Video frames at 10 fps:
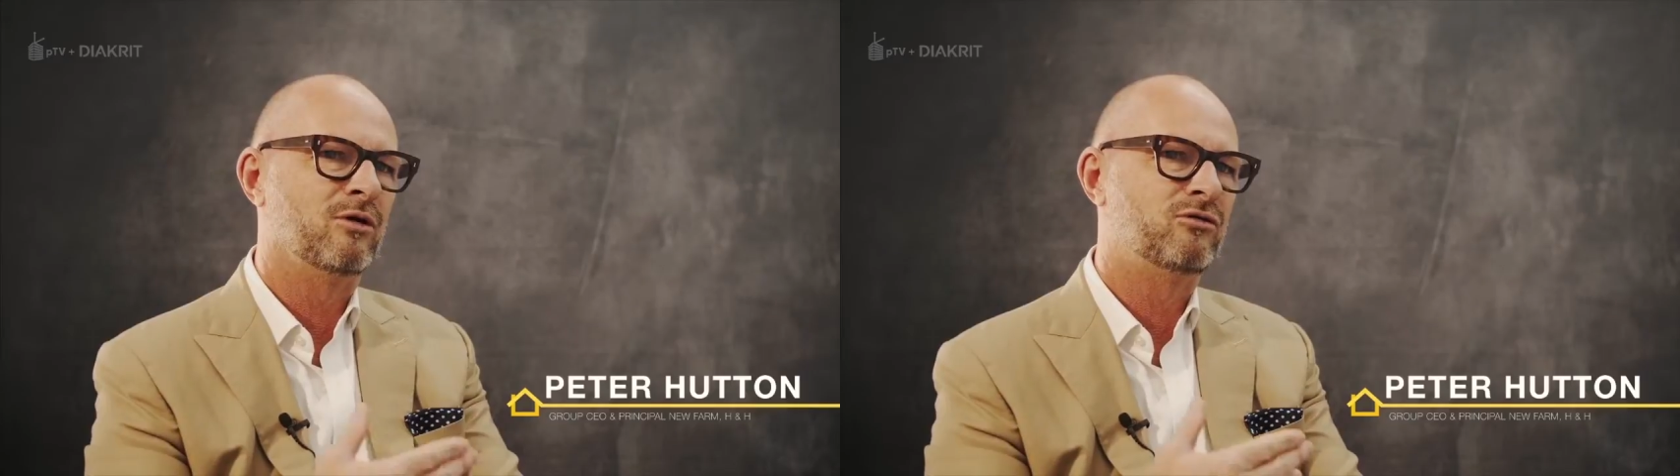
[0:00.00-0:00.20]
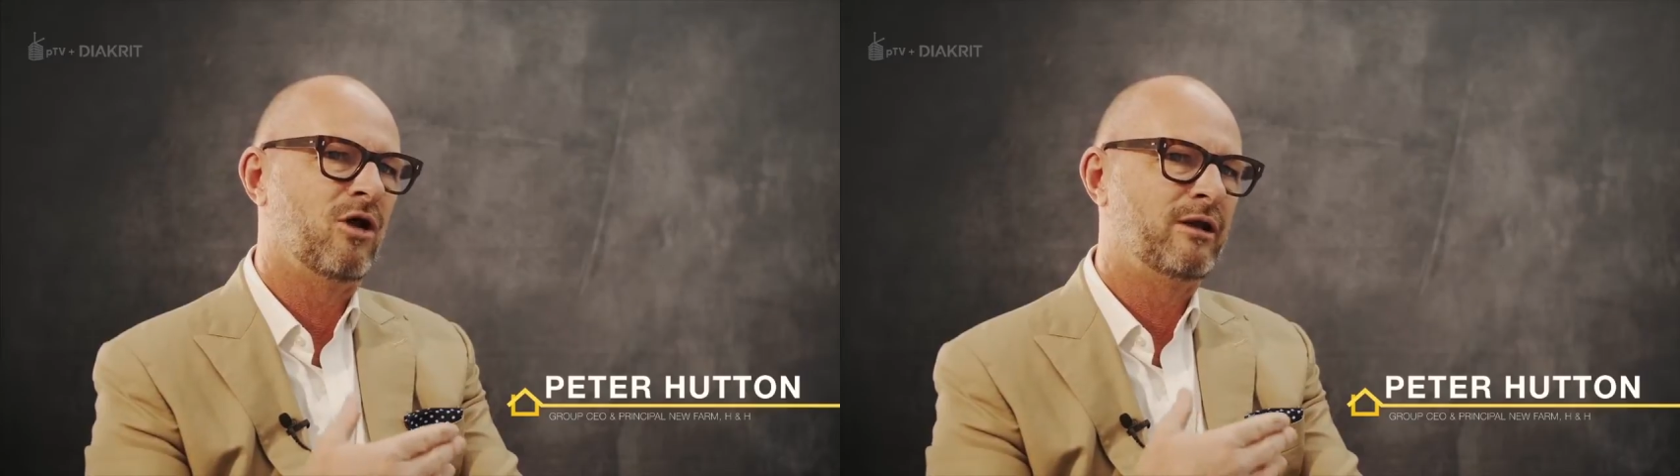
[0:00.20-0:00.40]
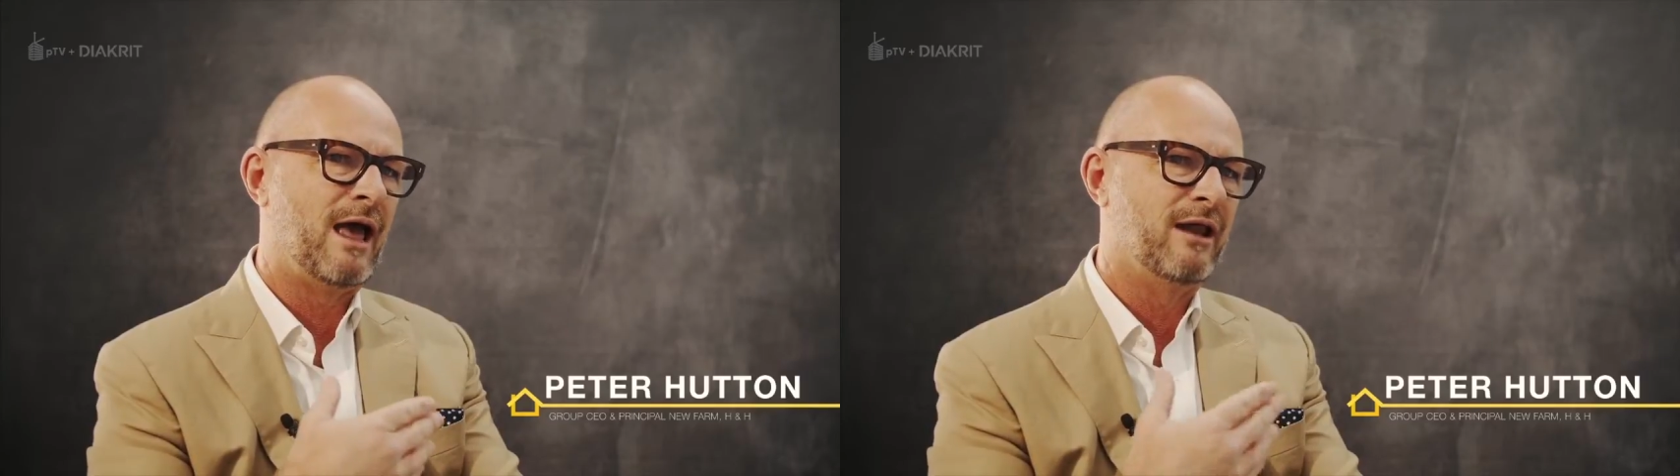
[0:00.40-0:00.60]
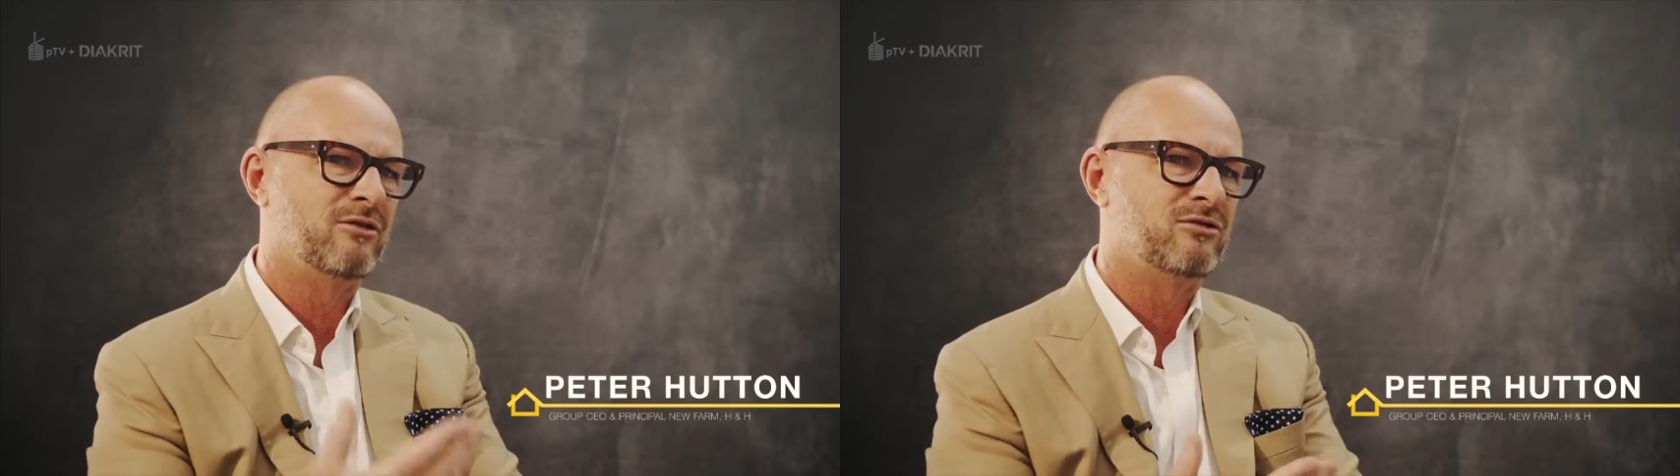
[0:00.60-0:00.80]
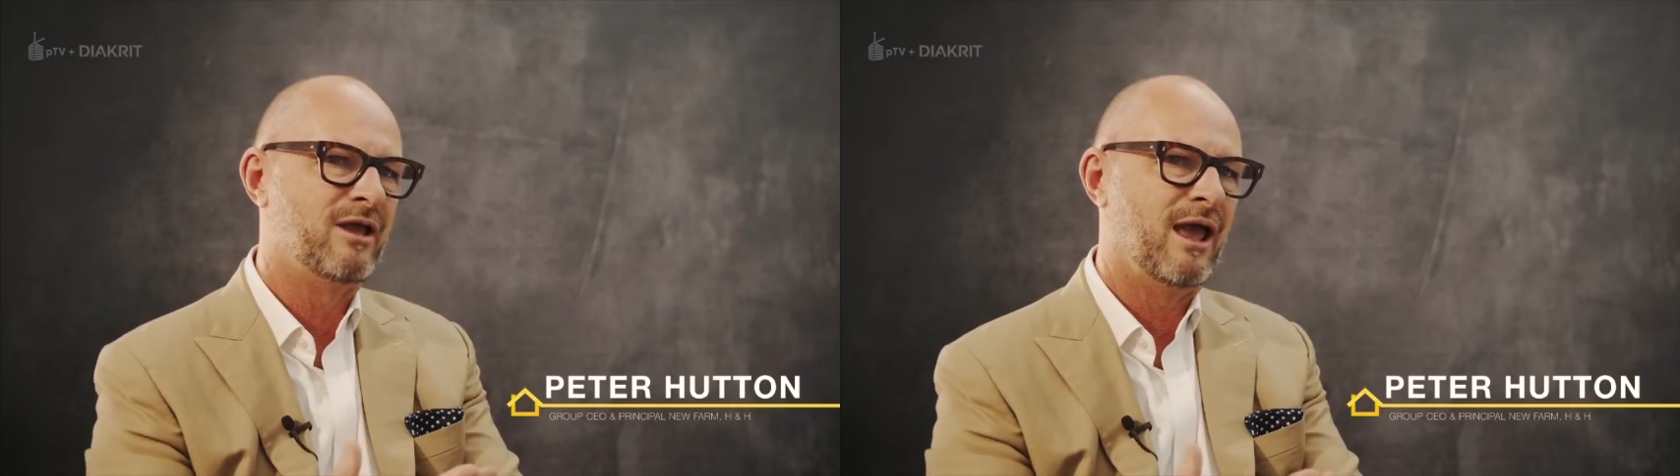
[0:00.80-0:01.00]
and I tried to
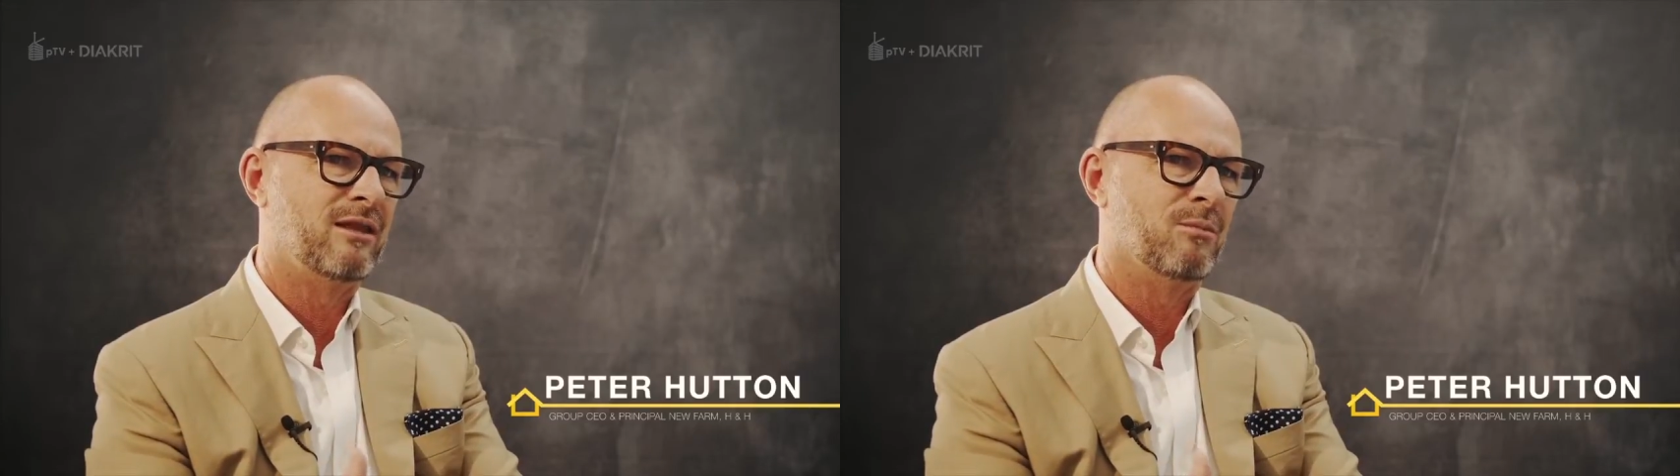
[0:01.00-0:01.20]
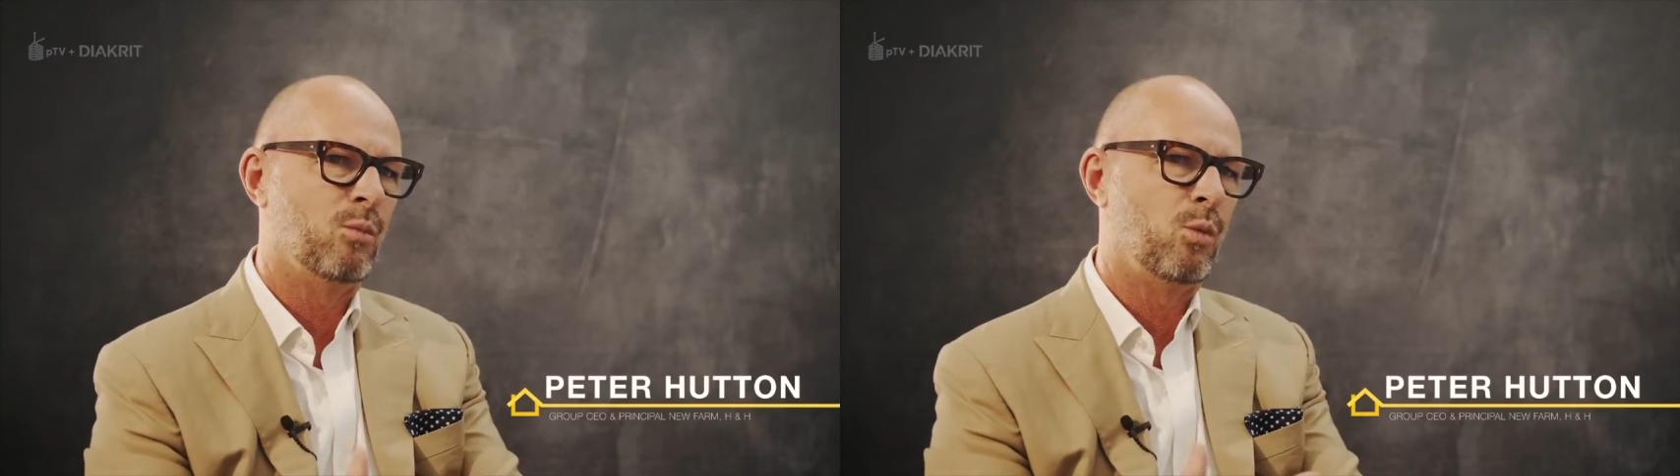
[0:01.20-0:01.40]
understand them.